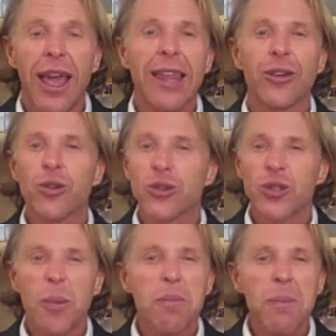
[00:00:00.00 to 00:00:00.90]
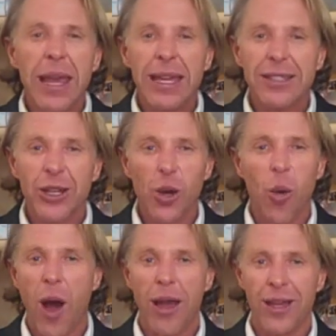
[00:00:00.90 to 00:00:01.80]
And there was this amazing
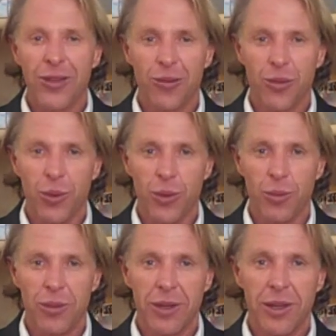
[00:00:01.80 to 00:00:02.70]
quiet in the room.